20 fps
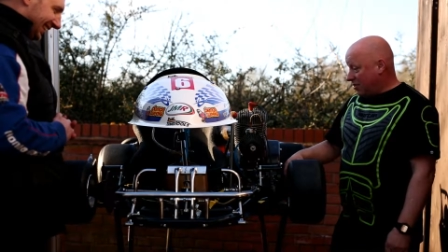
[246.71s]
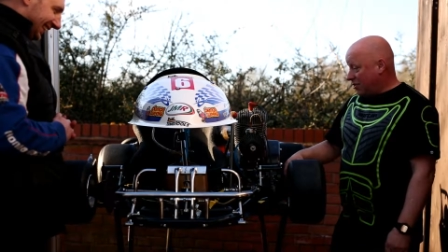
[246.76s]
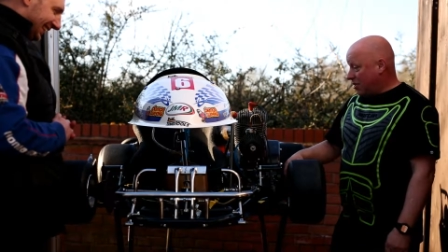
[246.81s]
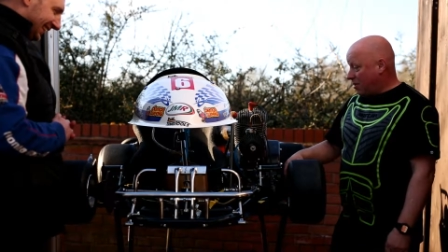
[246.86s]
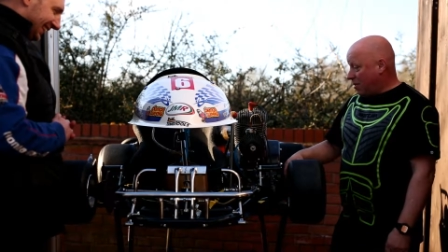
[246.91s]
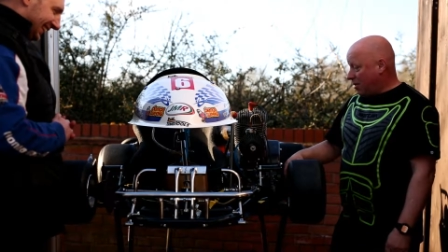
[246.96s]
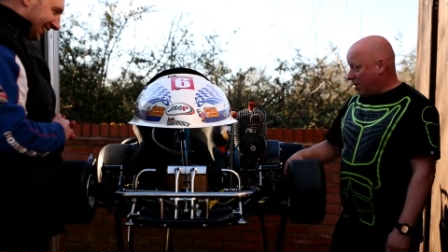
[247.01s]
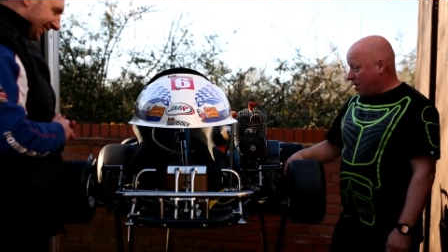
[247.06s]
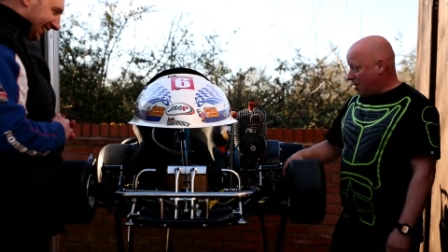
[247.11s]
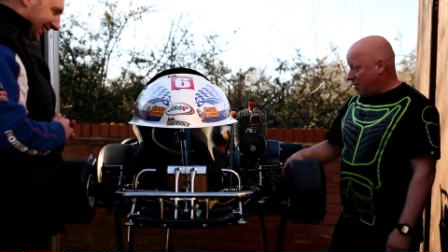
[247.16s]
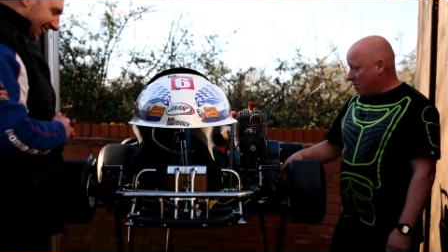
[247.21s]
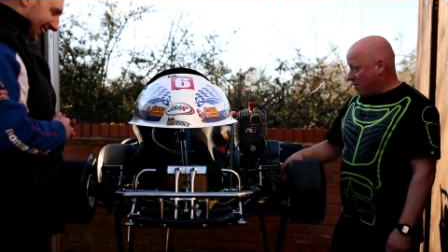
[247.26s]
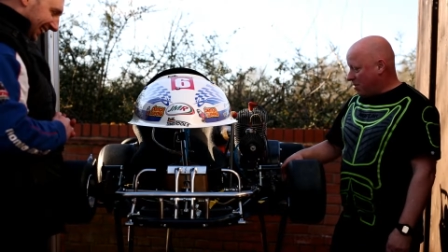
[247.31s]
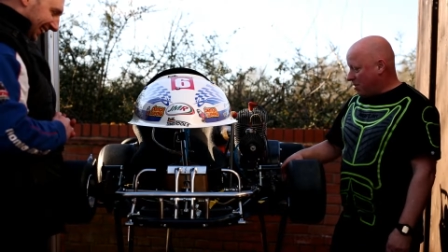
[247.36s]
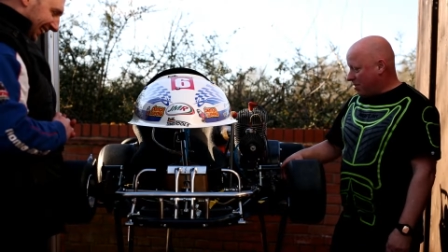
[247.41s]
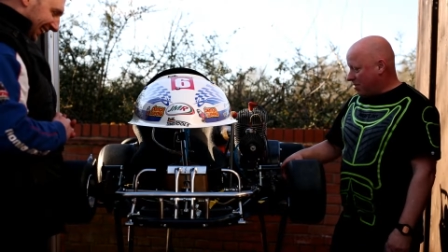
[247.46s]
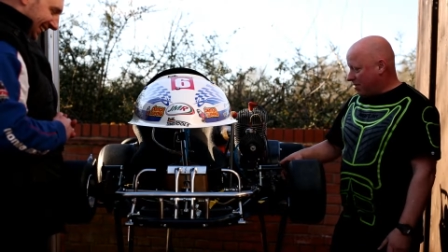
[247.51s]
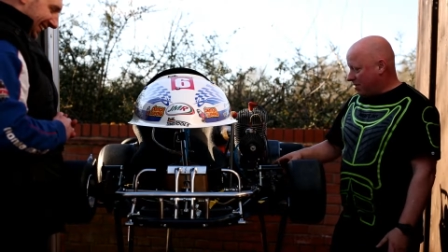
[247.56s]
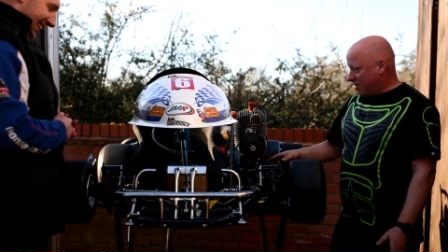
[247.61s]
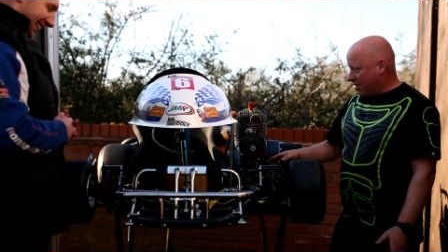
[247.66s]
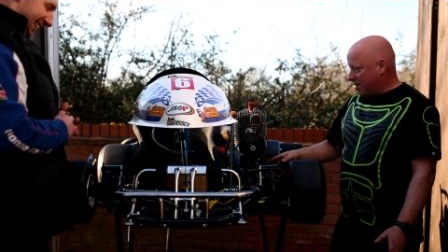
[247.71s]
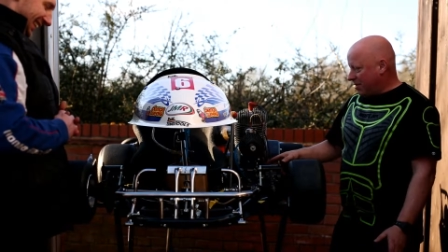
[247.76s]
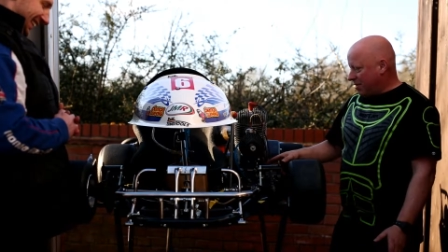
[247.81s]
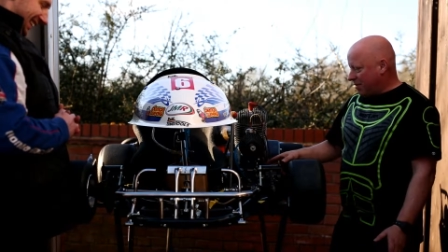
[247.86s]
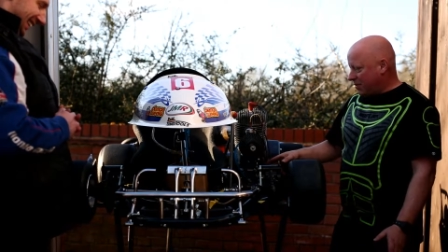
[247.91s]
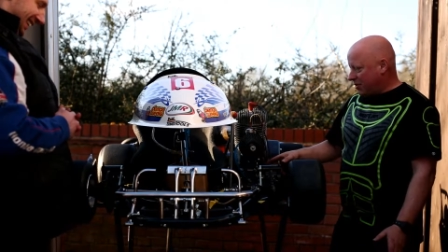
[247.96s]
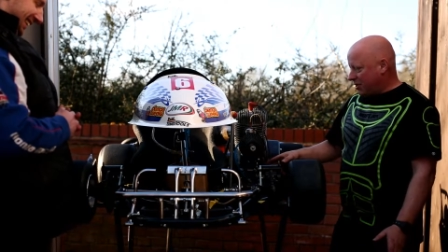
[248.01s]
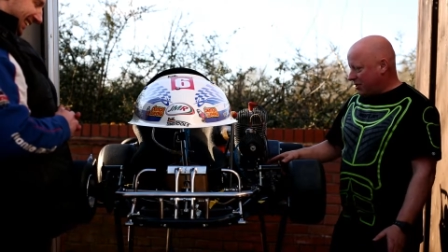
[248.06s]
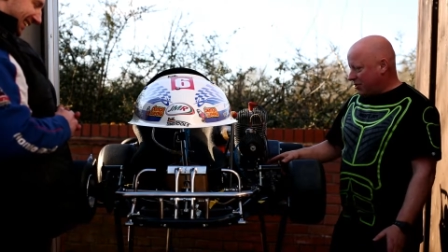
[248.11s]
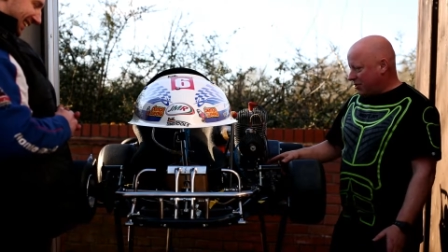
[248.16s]
so a lot of work
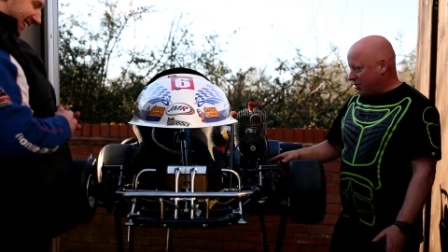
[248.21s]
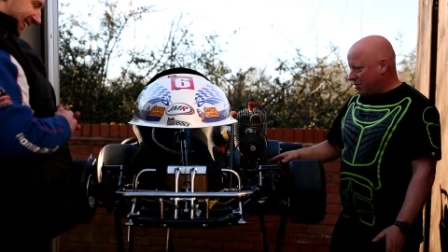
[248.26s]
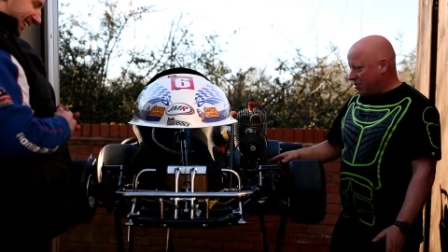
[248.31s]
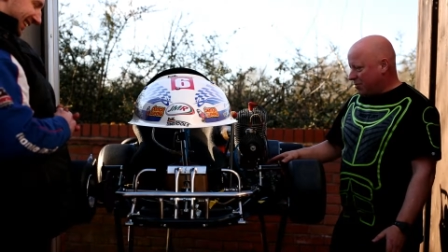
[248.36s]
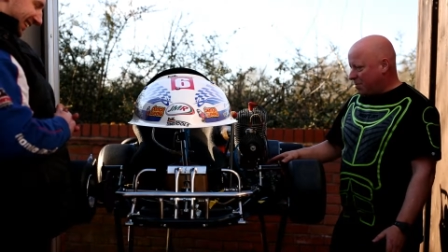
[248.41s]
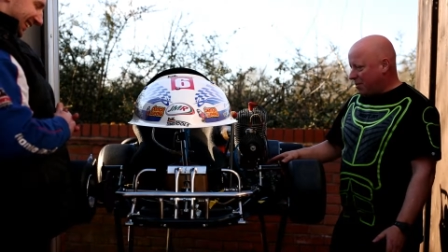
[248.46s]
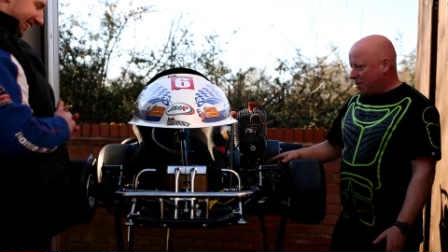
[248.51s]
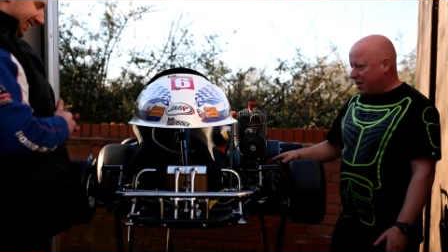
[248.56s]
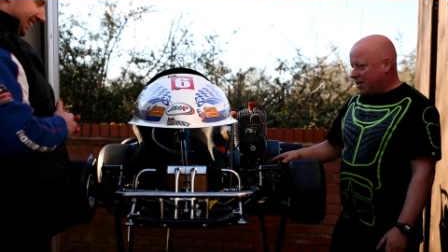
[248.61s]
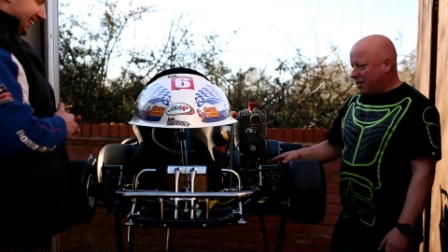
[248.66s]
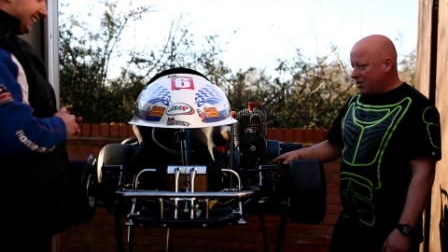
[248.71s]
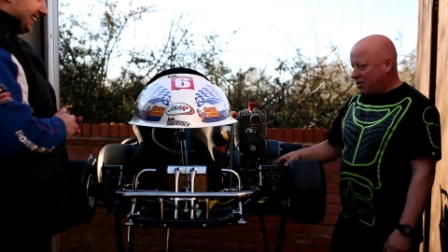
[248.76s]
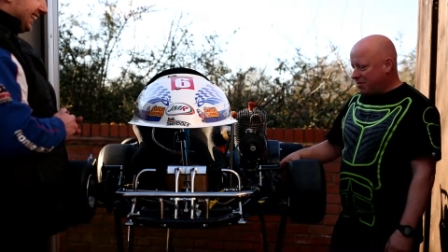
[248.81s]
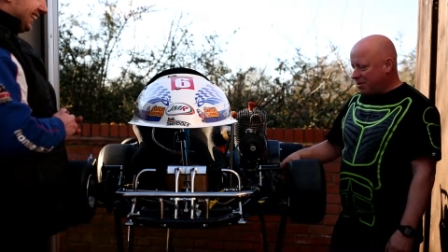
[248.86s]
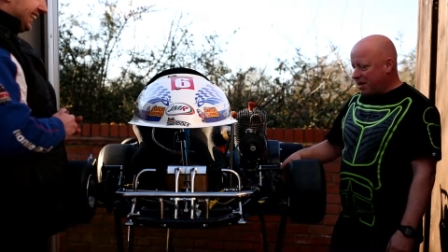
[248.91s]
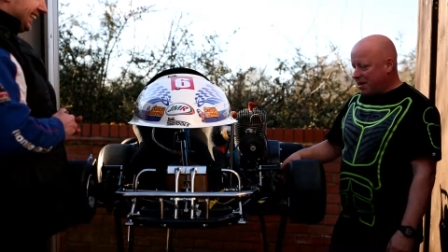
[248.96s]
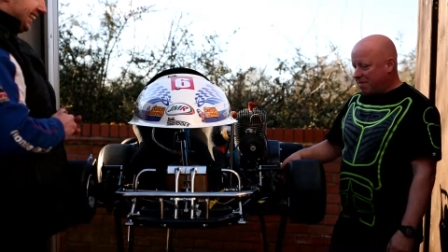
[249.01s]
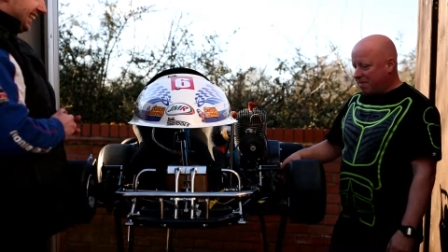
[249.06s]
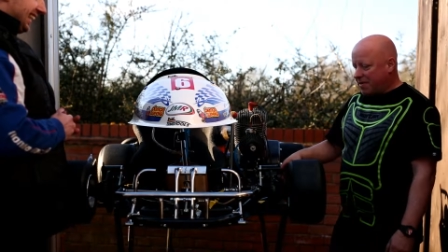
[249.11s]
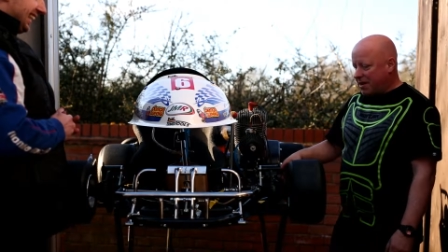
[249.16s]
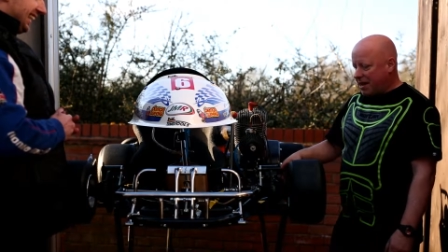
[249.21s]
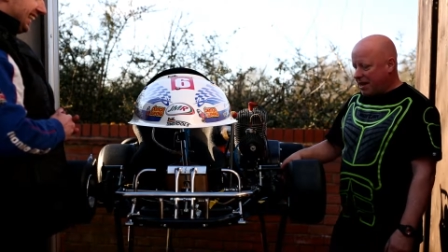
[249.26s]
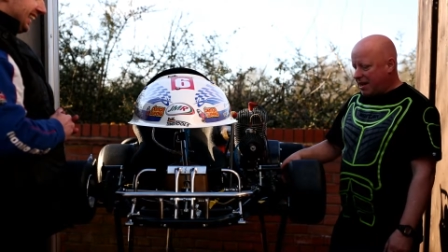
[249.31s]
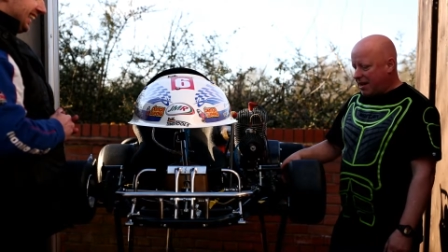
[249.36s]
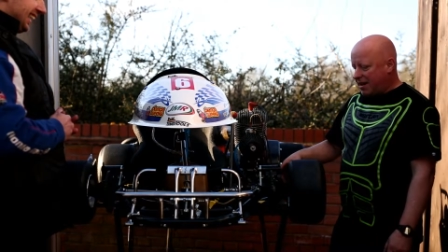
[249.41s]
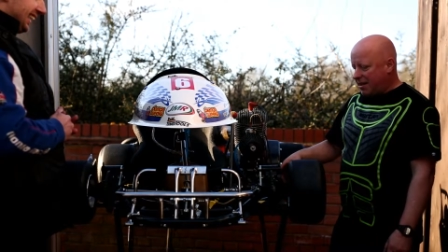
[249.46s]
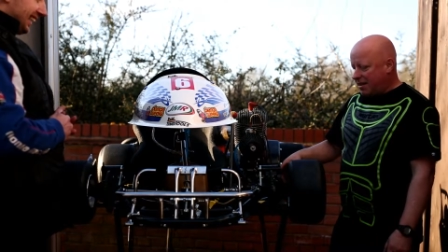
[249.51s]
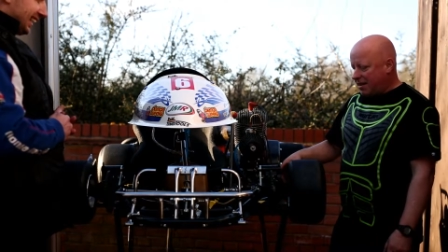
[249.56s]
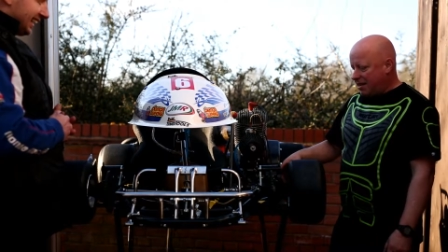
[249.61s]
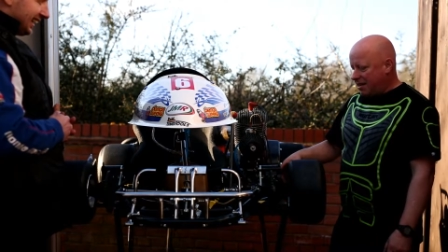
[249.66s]
obviously John's put into it
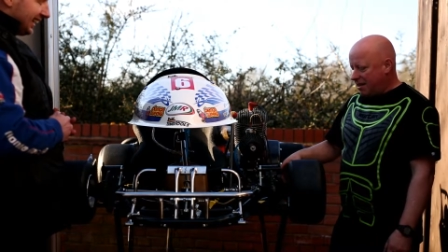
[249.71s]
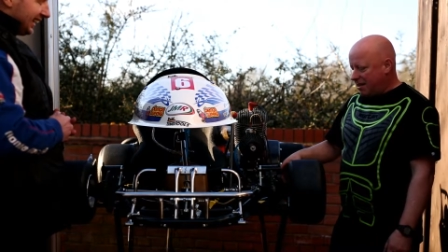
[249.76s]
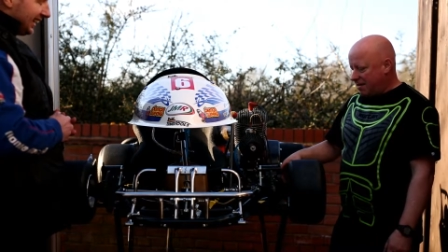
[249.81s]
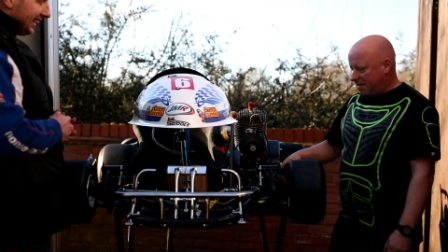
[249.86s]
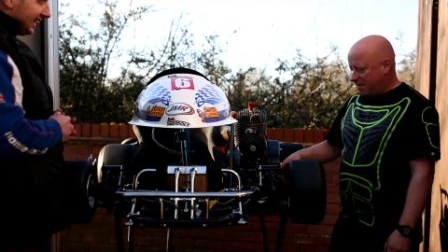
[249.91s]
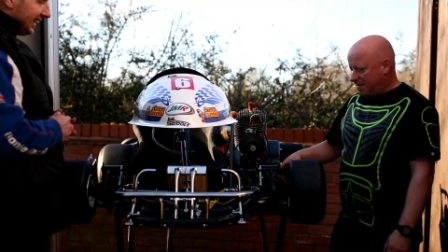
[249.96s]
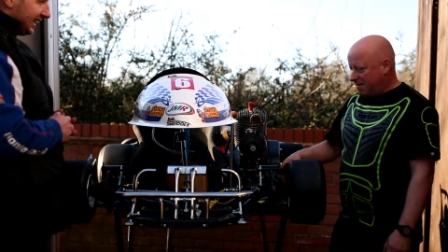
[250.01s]
and uh,